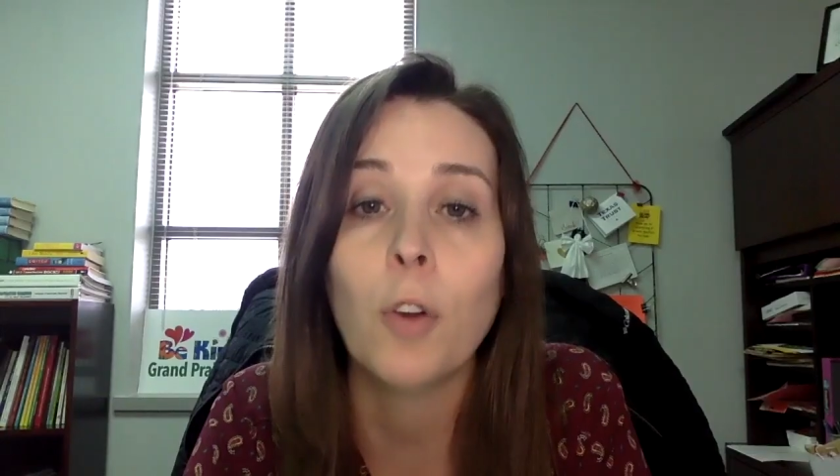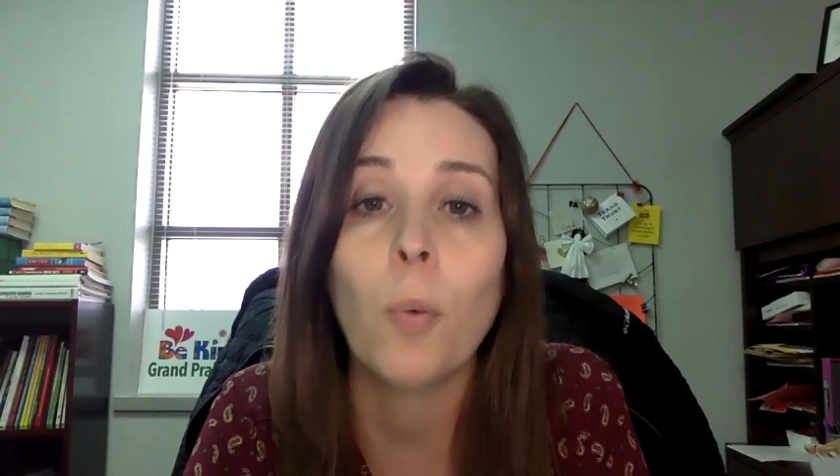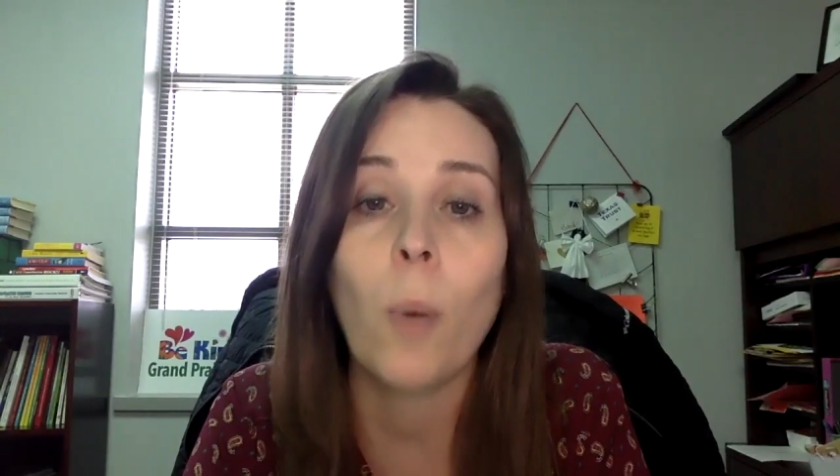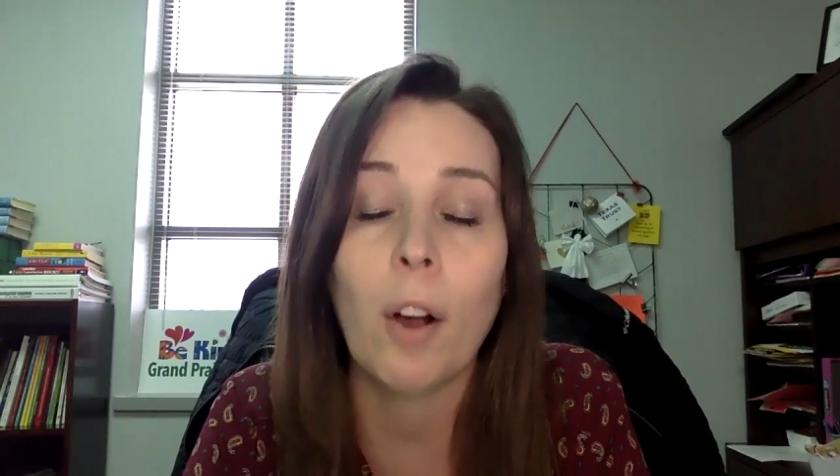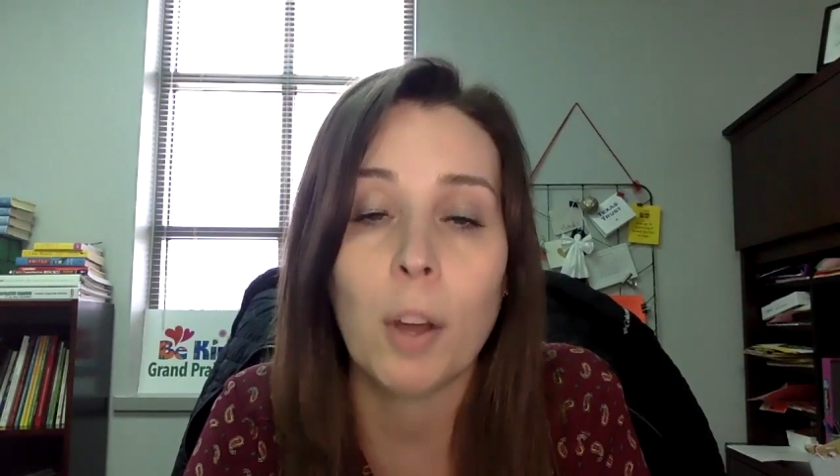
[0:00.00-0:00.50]

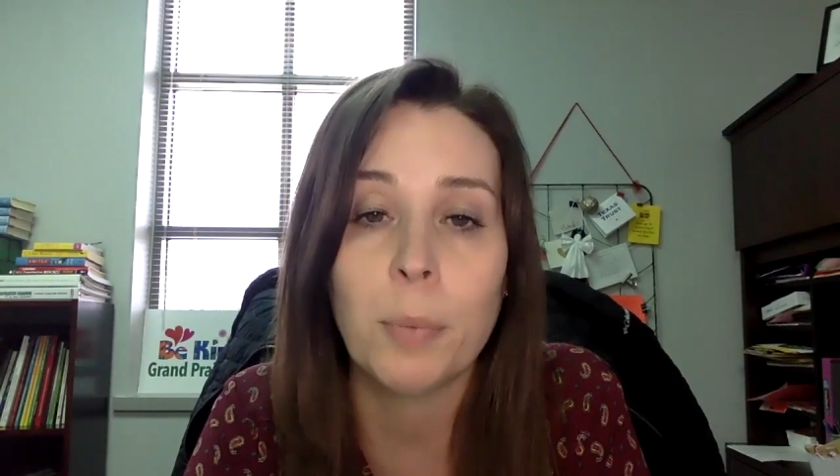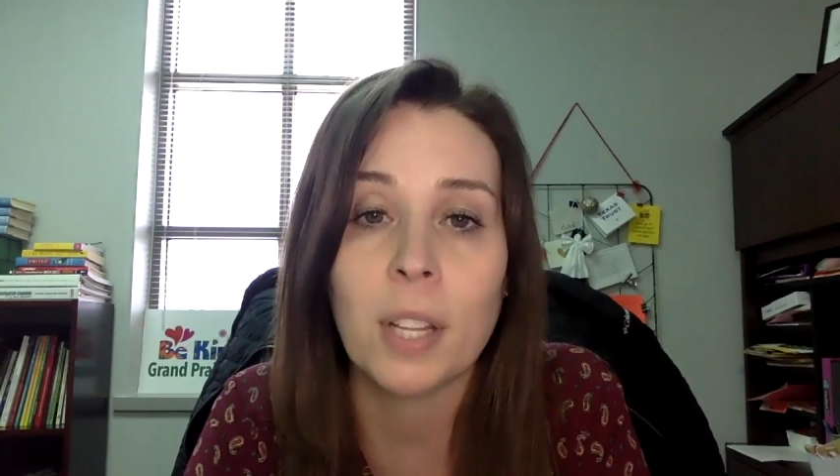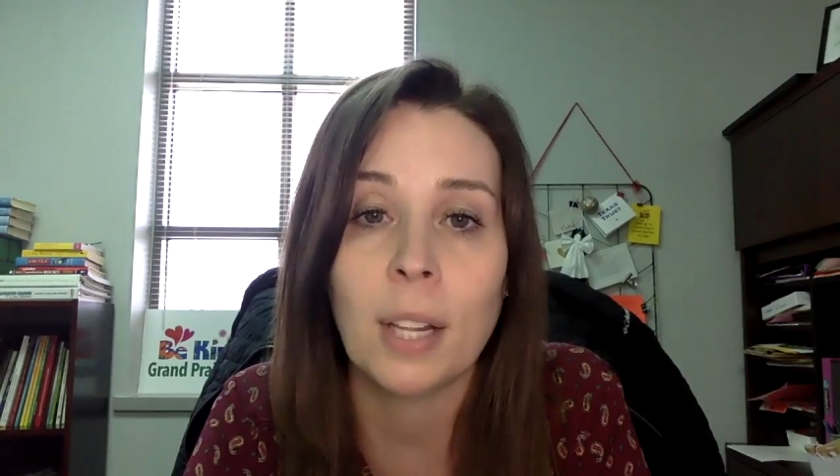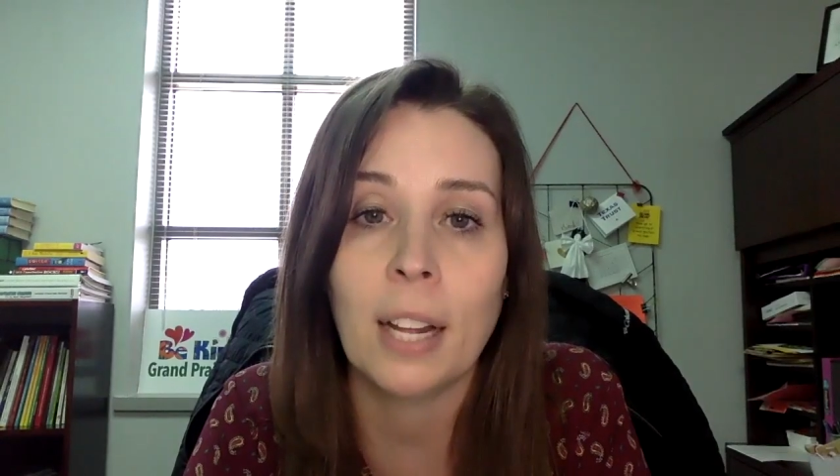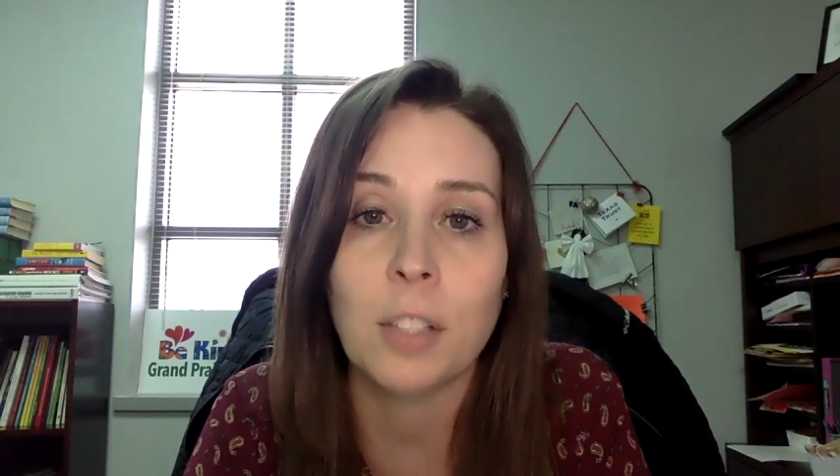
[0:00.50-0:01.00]
welcome to
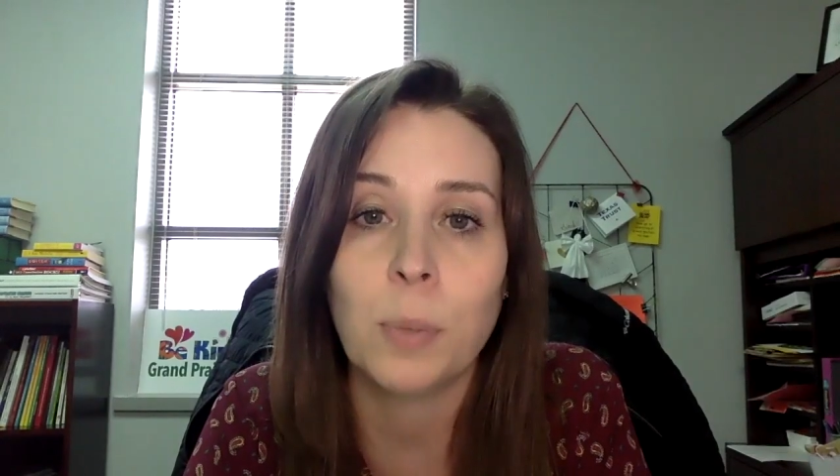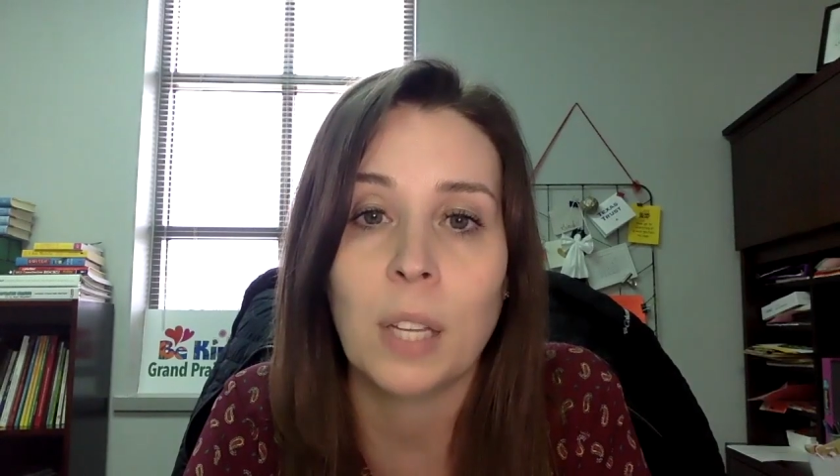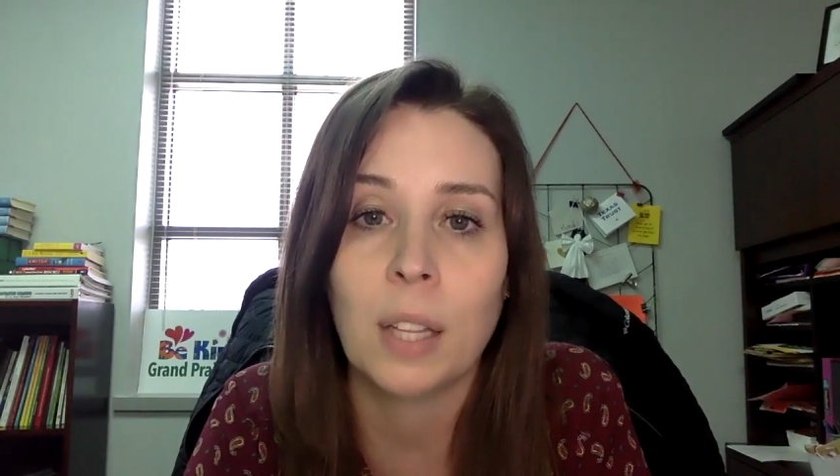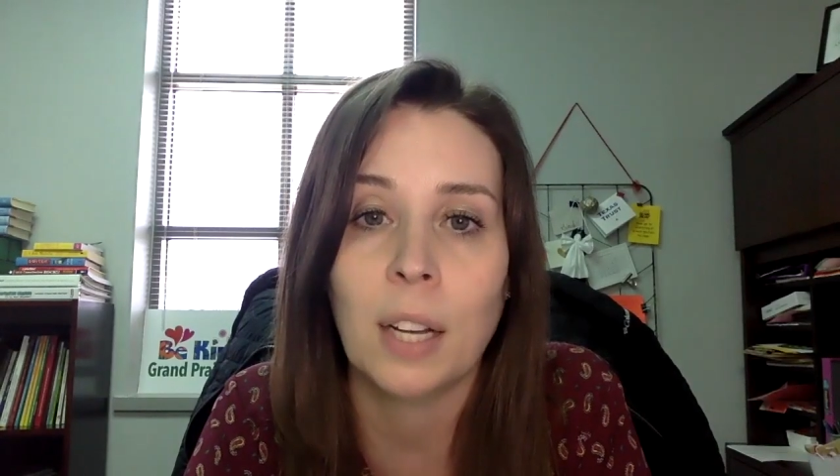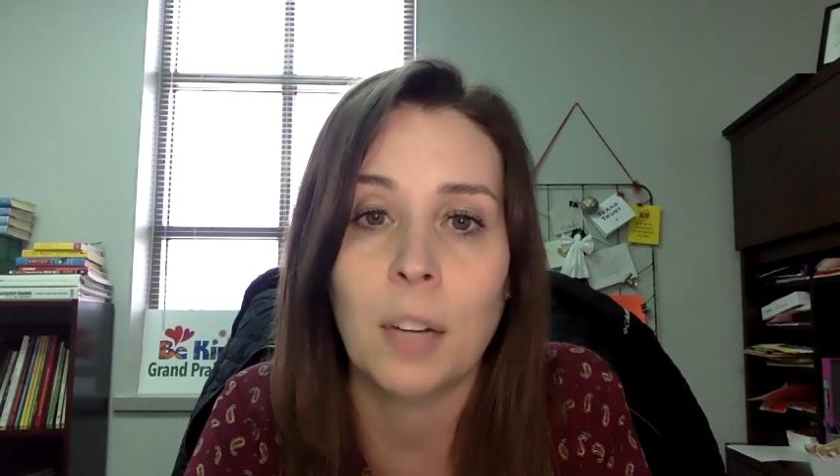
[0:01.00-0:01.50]
the last week
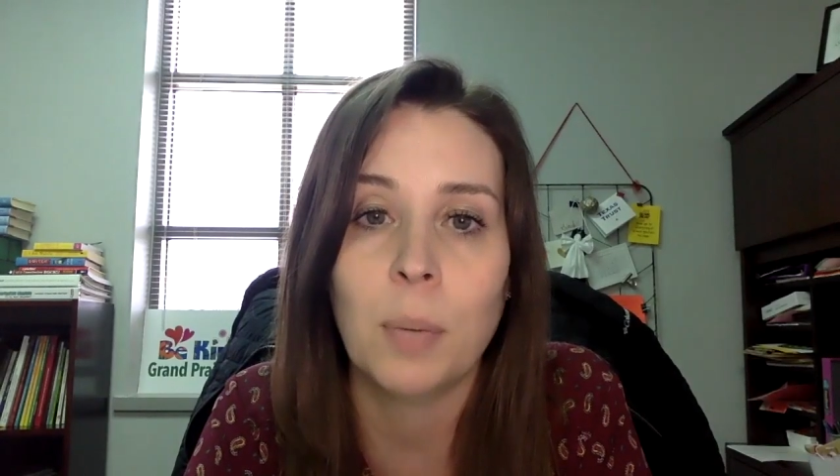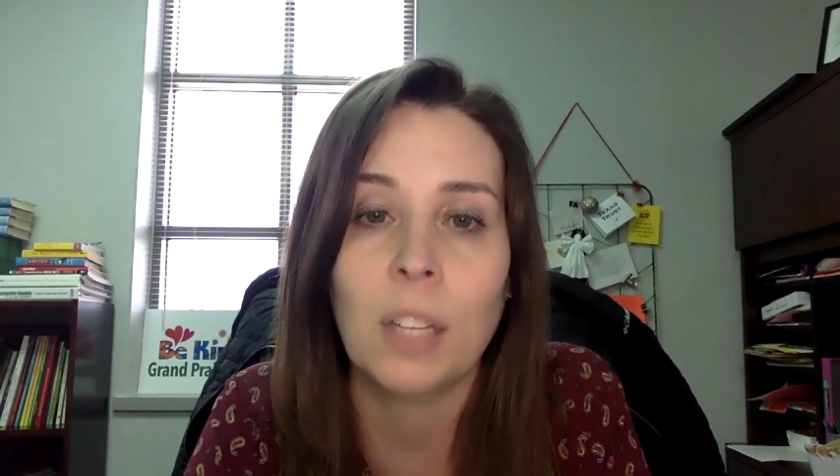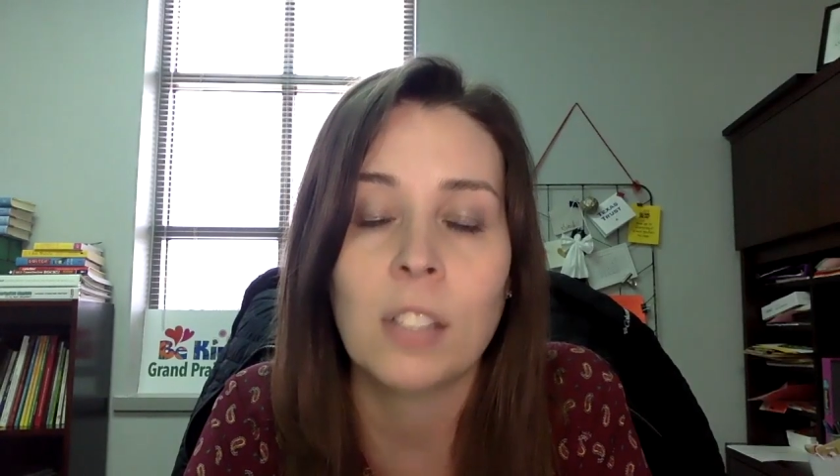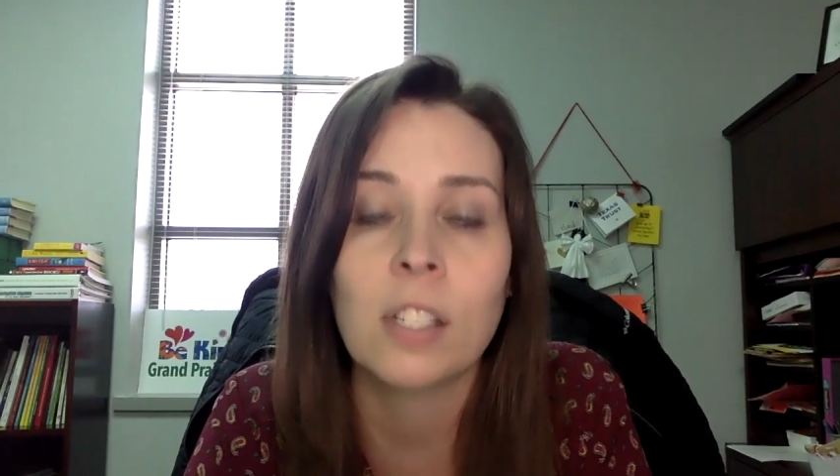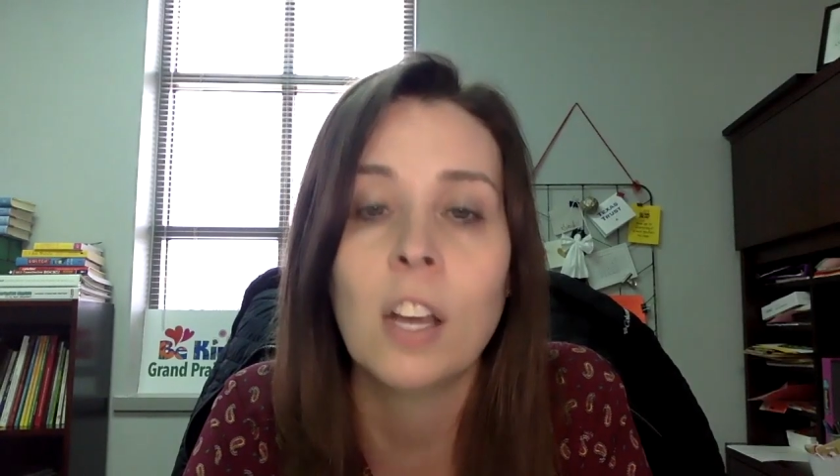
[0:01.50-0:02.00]
of the nine
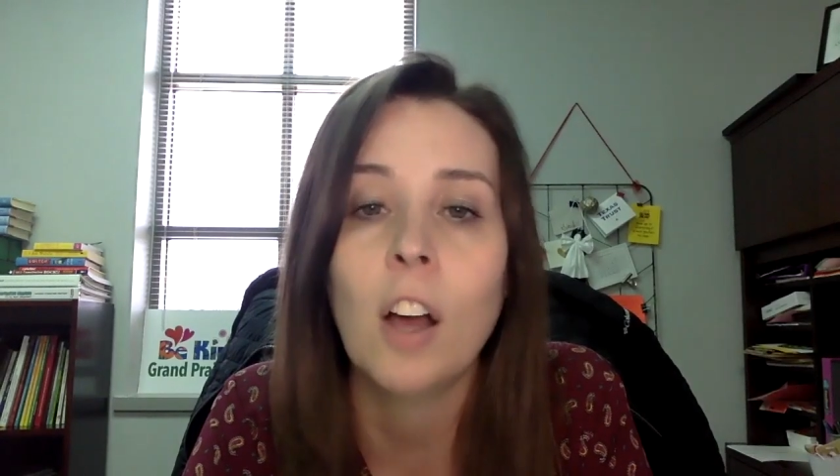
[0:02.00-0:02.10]
weeks.